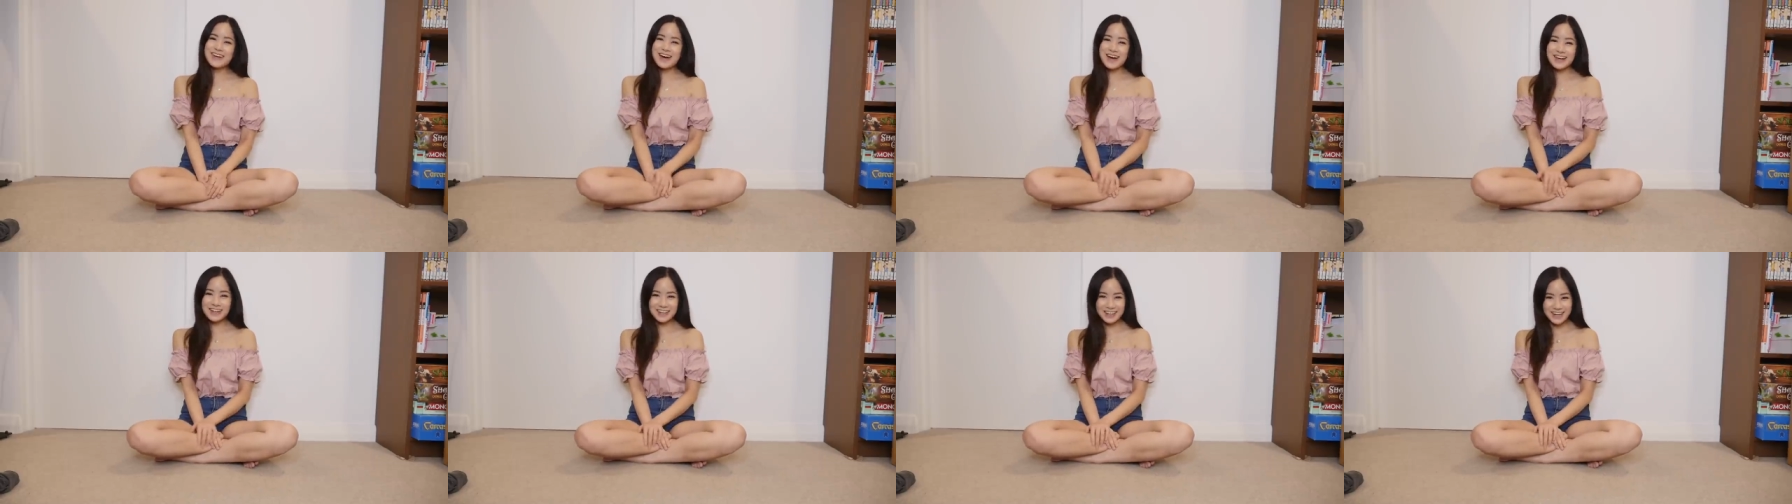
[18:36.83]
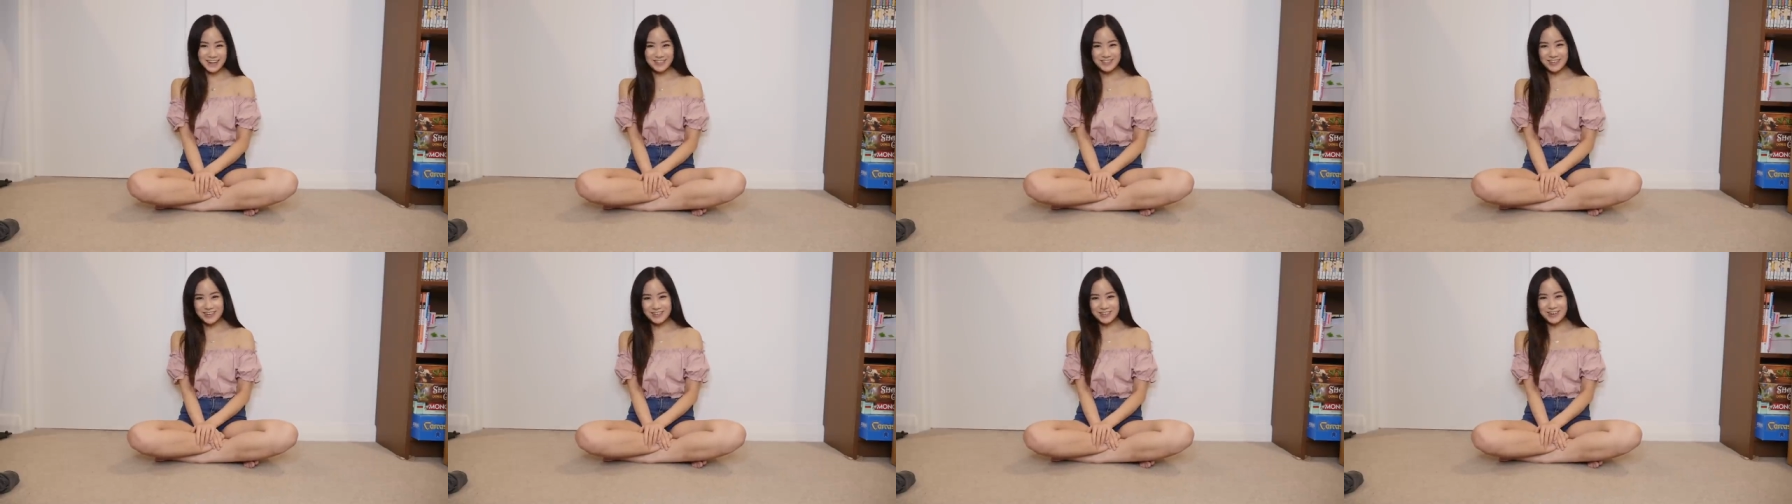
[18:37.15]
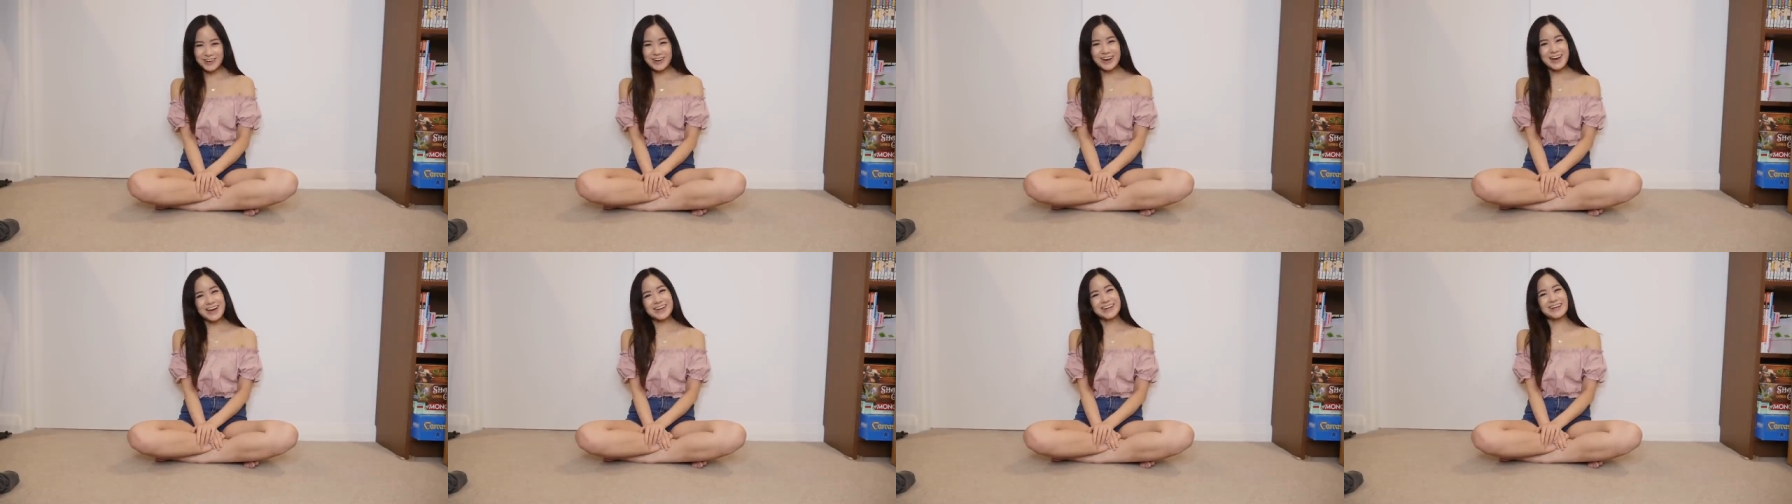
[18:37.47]
I love you
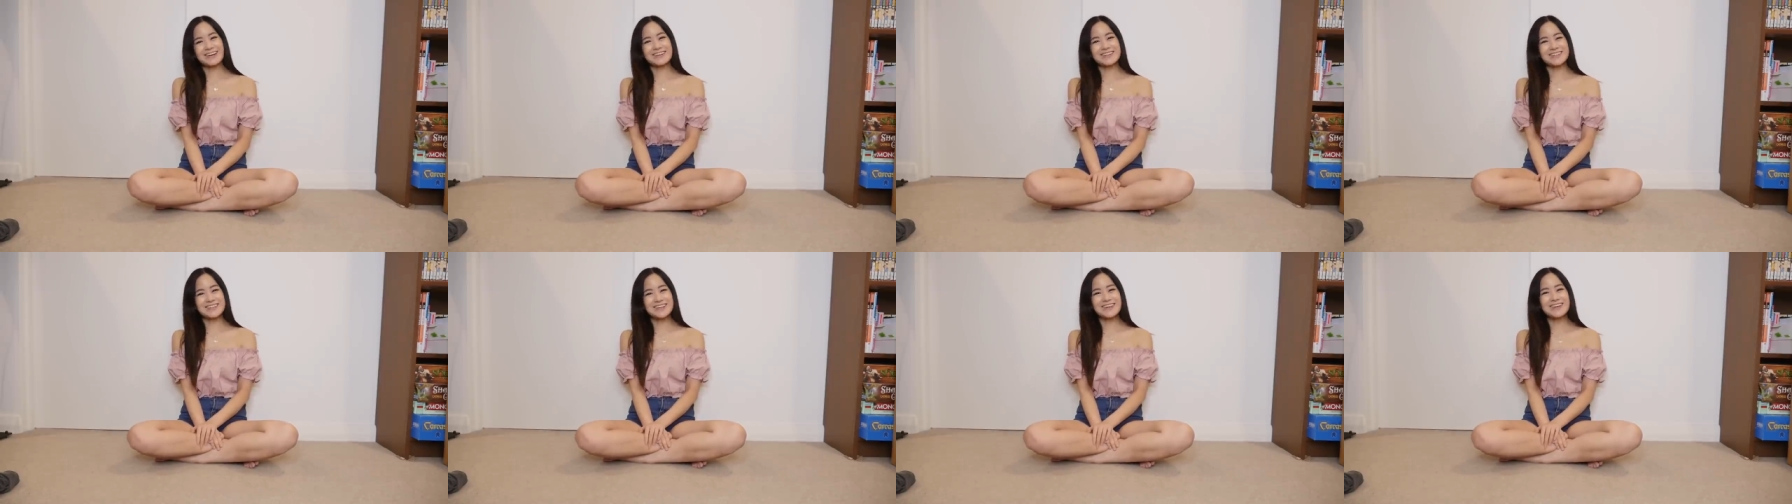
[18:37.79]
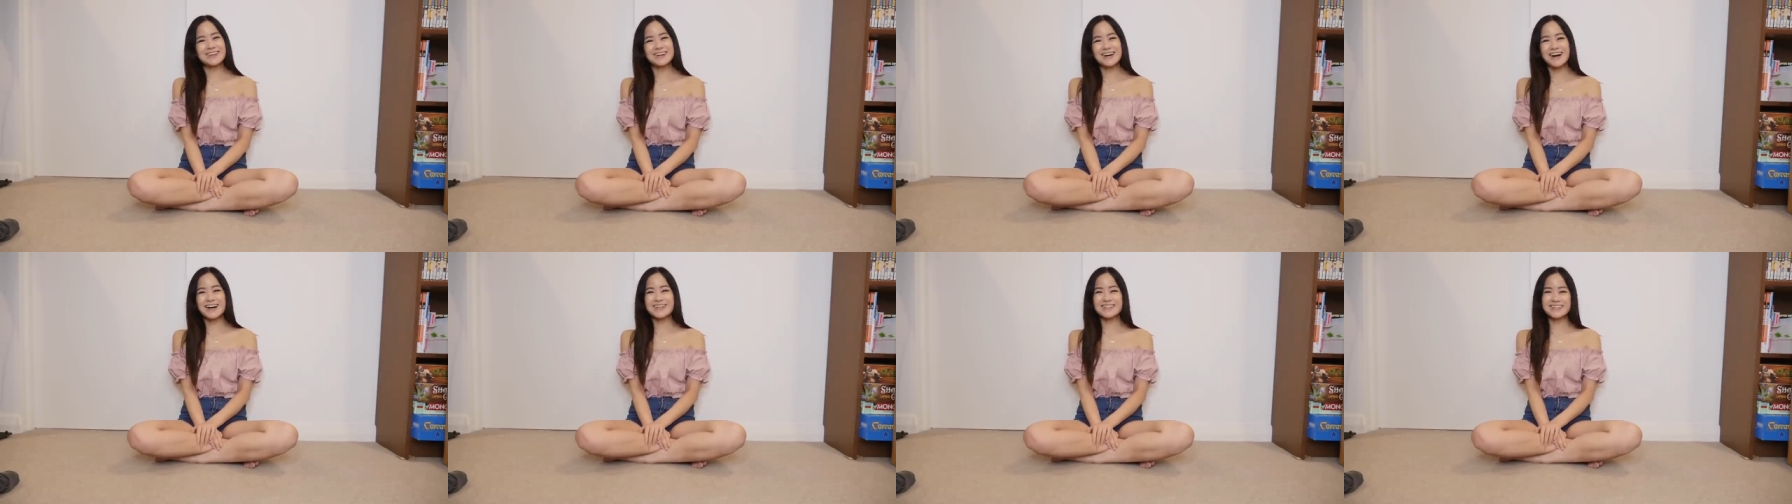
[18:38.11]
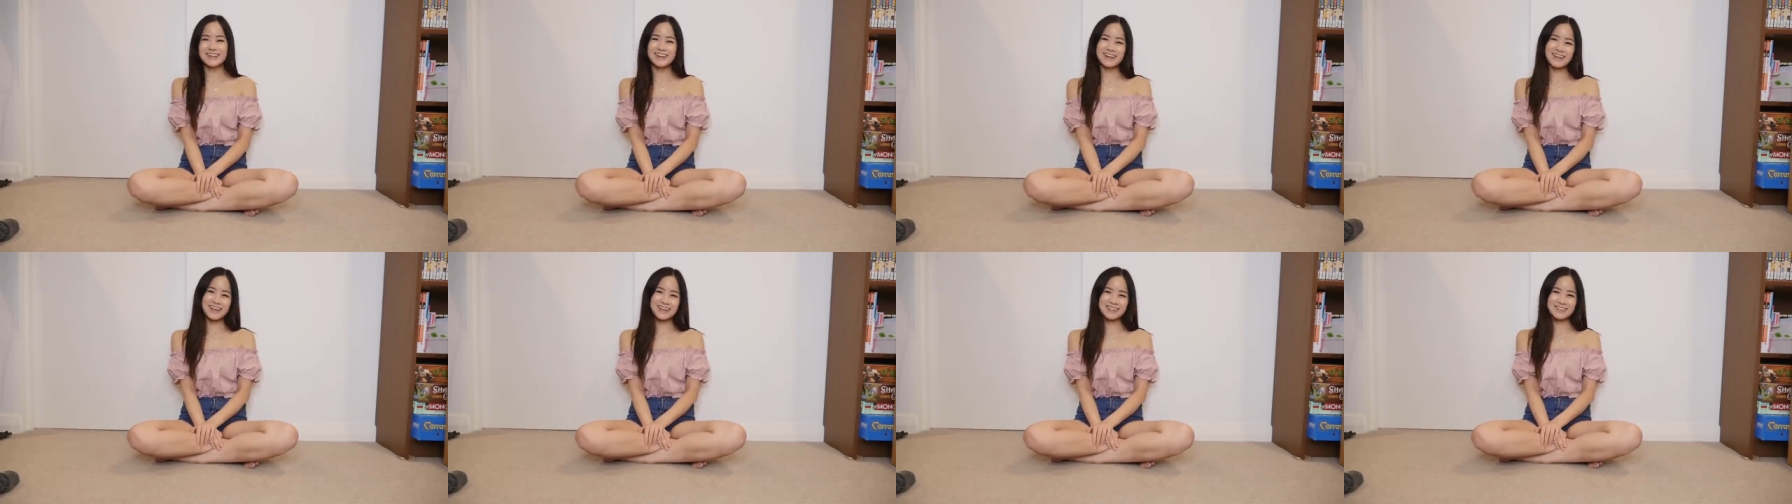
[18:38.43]
all, and I'll see you guys
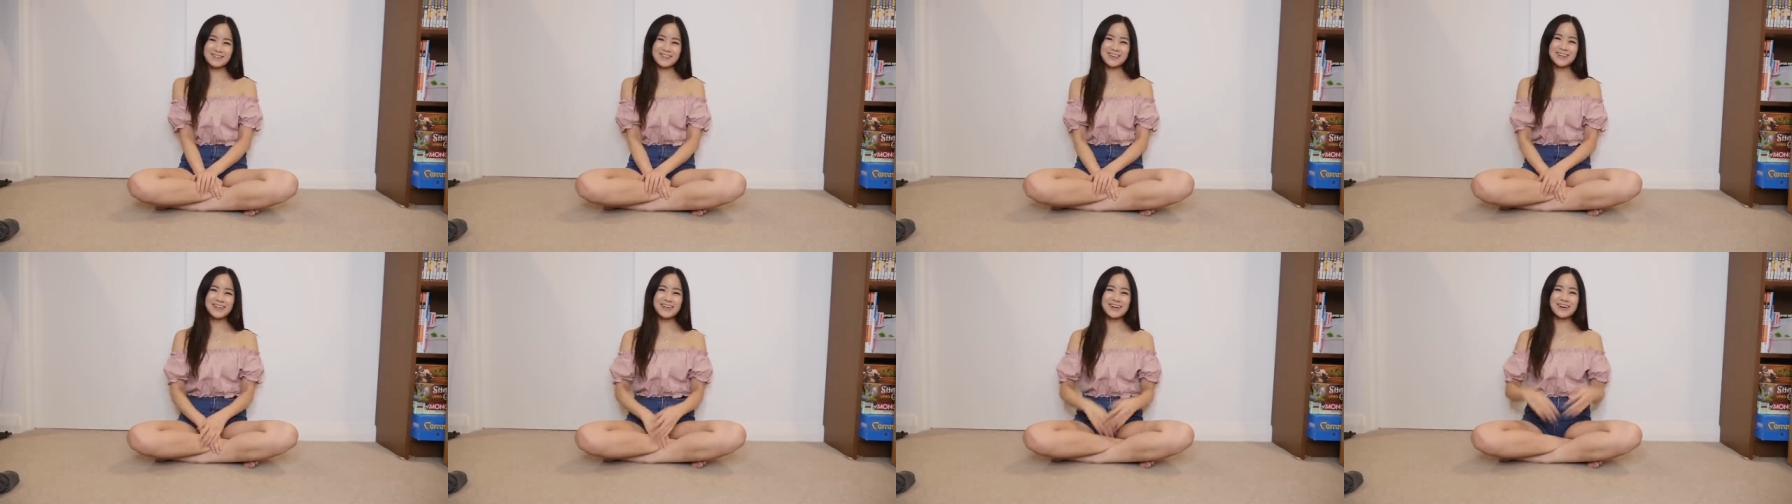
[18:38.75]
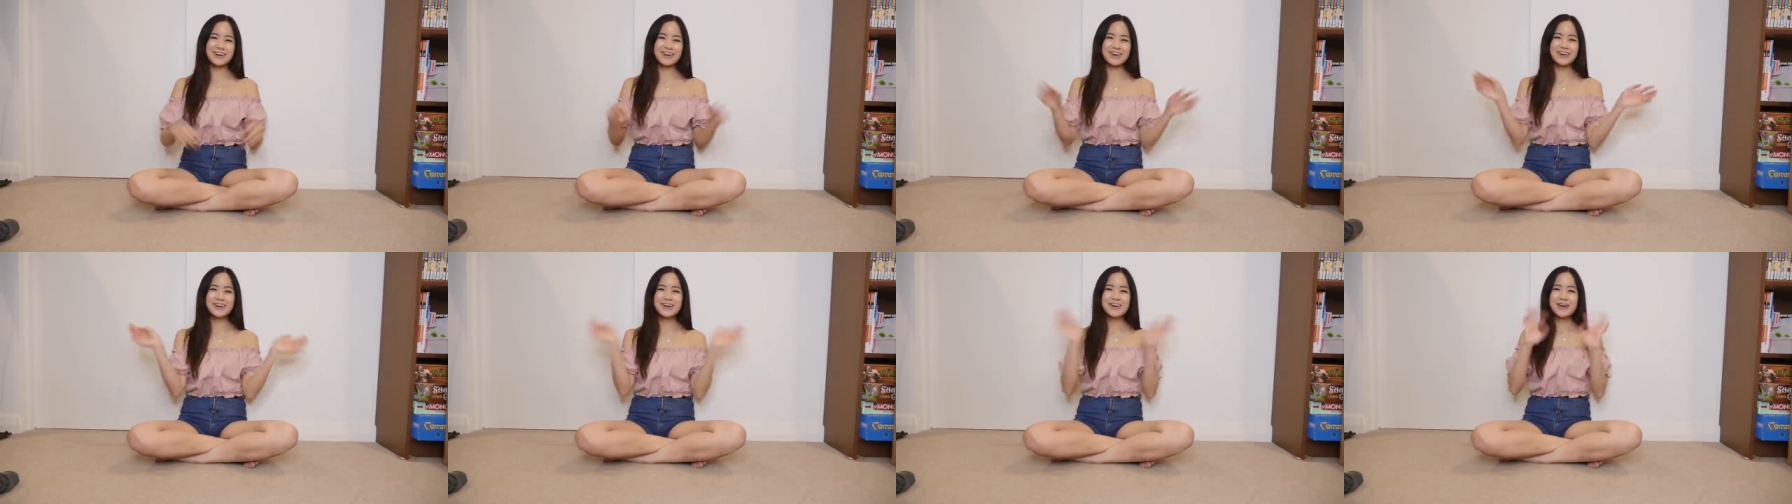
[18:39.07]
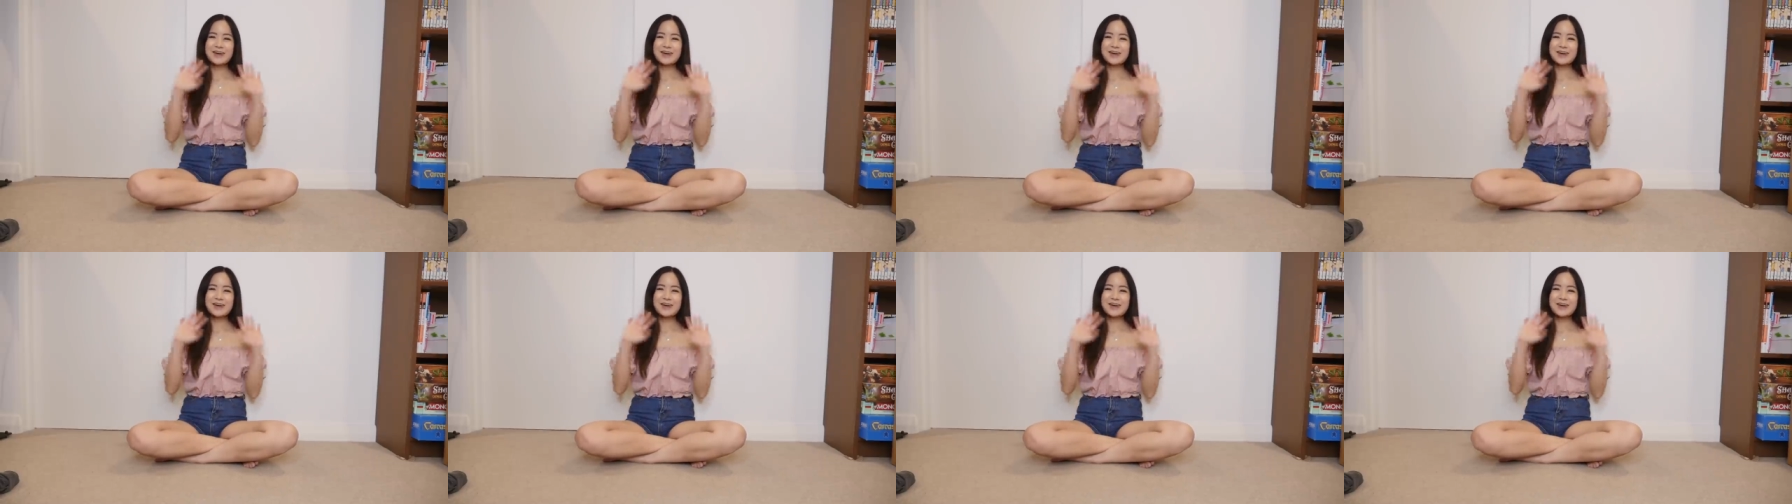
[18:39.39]
in the next video.